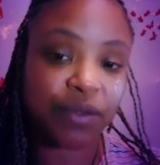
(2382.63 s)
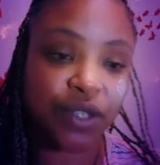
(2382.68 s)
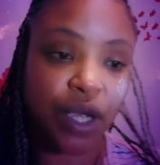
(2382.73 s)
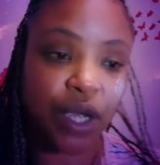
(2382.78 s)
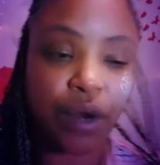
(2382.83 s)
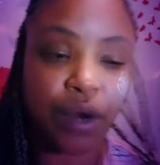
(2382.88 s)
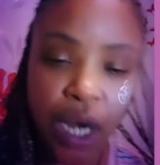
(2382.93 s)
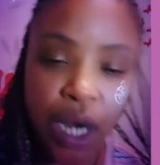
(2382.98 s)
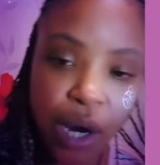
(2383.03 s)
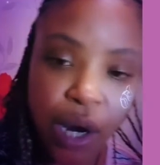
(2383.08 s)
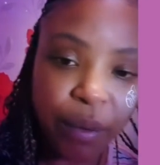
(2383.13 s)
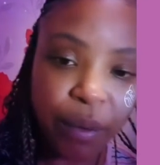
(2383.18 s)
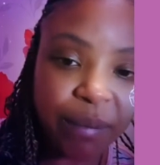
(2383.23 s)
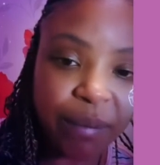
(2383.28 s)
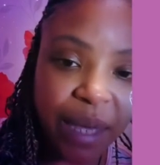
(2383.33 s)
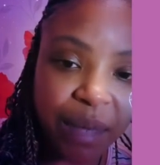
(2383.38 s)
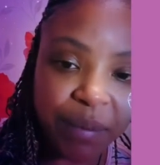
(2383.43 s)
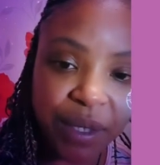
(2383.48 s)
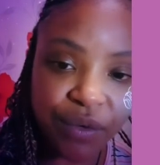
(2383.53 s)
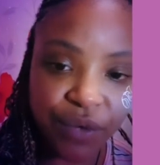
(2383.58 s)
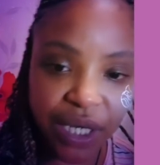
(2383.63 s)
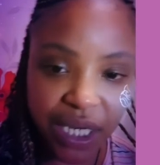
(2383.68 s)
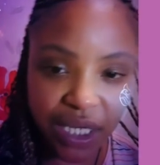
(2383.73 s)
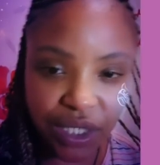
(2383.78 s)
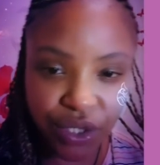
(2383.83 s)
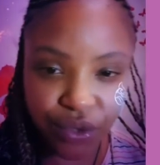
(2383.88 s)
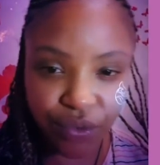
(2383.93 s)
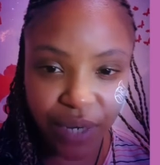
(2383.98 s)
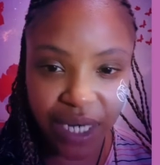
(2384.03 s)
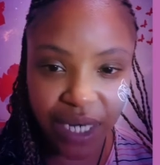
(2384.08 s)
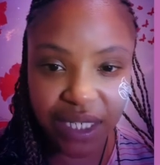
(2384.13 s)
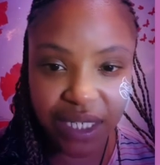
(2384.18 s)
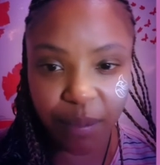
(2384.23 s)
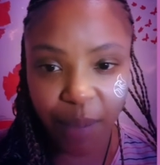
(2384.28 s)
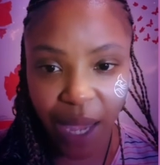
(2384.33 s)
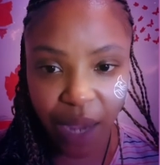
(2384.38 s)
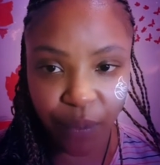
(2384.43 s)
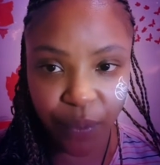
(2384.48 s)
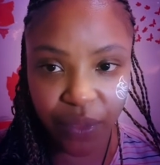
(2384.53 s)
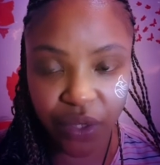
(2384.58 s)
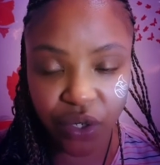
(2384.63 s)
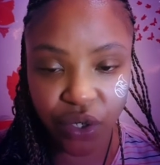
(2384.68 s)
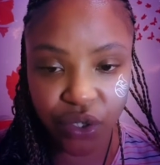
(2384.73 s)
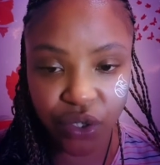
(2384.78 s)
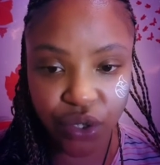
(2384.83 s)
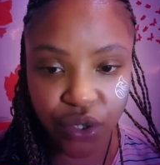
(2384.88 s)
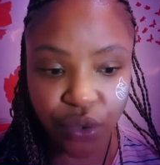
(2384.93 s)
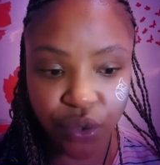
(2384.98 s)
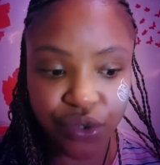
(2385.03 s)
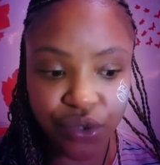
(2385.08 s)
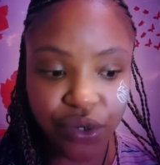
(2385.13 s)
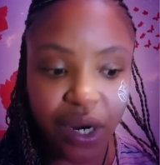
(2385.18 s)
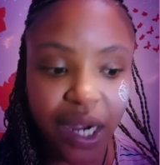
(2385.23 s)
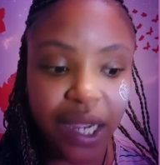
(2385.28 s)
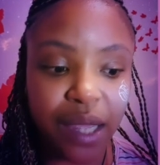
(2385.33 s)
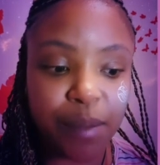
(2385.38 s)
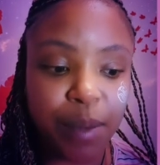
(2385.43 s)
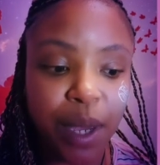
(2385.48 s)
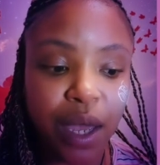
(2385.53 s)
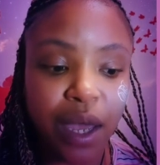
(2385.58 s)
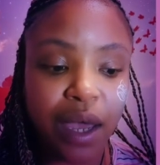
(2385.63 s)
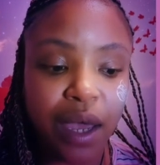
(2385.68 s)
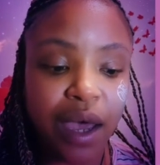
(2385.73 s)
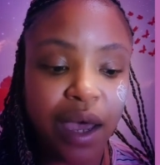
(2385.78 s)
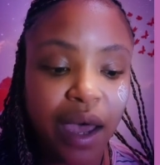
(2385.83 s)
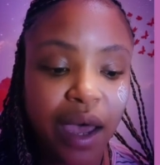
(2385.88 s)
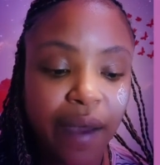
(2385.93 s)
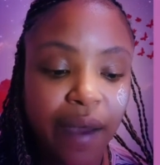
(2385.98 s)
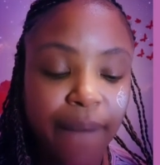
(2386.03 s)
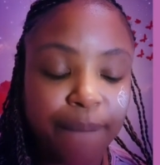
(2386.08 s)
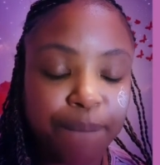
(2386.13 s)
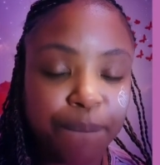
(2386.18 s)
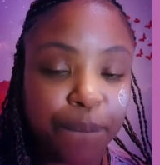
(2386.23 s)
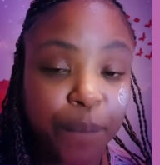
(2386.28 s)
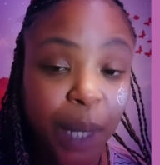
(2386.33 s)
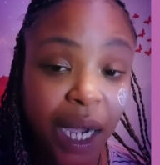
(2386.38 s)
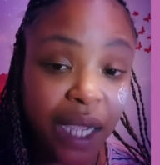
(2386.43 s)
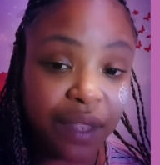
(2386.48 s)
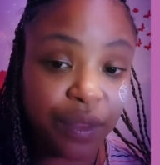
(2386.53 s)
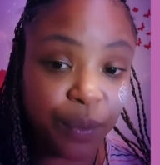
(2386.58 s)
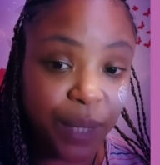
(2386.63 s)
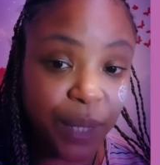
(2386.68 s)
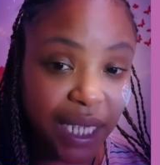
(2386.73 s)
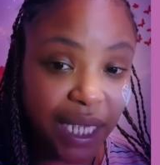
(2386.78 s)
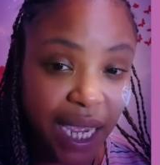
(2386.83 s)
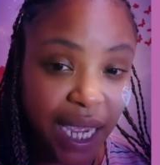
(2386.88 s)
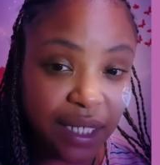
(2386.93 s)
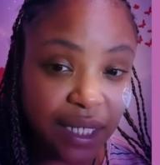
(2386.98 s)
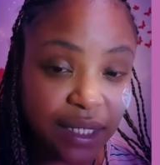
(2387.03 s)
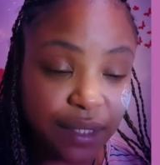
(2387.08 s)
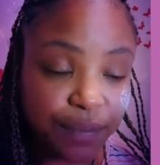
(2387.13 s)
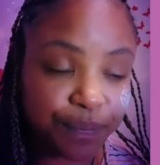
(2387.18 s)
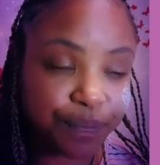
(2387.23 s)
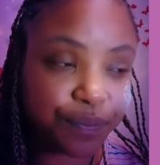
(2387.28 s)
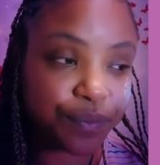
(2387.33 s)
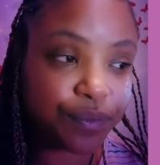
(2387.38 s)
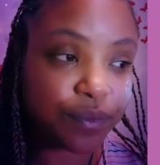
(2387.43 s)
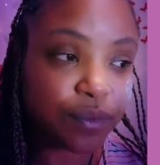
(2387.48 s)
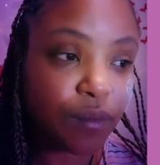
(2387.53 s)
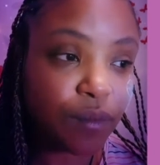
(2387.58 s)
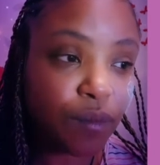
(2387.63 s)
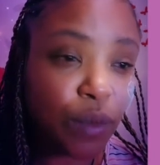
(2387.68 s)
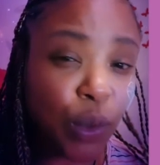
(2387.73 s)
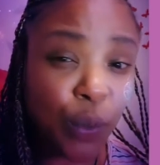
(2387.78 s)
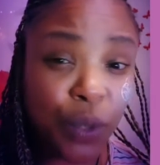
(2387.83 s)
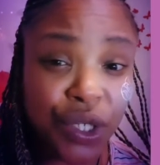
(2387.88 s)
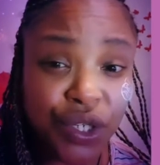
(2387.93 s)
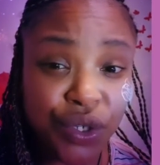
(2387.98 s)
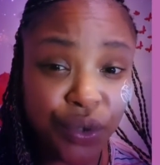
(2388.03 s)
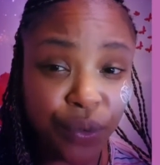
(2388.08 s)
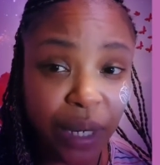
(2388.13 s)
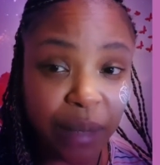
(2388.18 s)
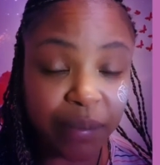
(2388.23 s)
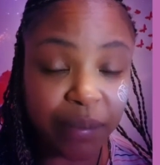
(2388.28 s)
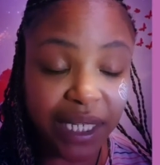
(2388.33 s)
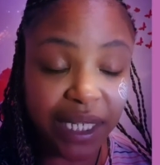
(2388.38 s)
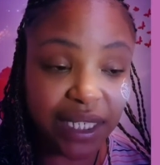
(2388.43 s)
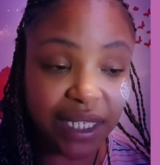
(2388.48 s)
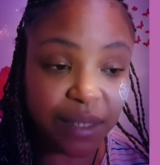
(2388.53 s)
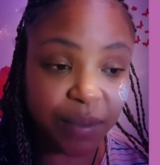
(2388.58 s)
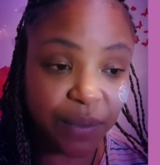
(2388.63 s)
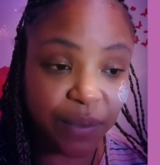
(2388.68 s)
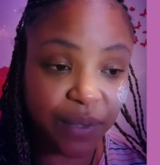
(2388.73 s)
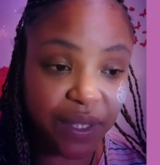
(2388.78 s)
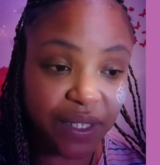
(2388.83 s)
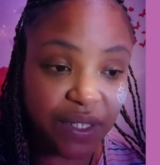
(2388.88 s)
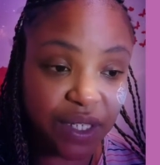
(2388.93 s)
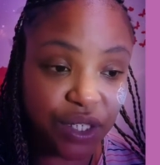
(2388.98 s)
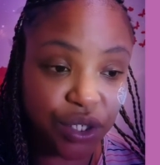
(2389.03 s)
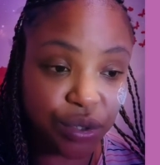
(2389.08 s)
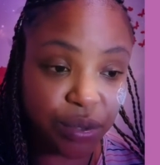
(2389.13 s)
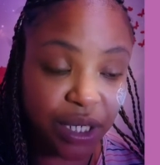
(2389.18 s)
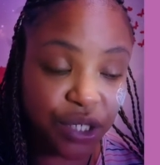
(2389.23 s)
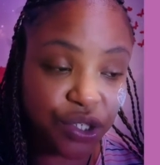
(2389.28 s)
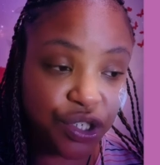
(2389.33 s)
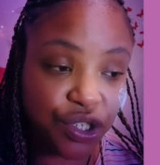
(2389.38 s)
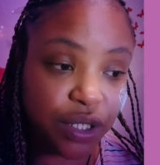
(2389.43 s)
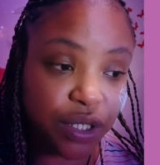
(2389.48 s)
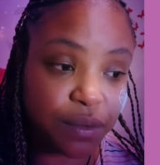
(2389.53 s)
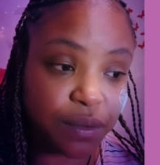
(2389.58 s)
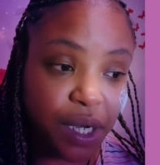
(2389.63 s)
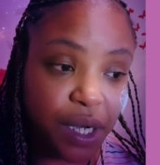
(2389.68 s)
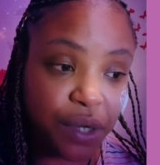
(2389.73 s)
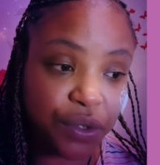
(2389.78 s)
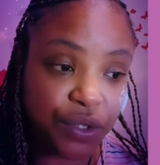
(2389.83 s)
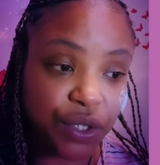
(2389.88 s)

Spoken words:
So we may be reintegrating back within our soul tribe by the weekend, which is a great place to be with the situation as well.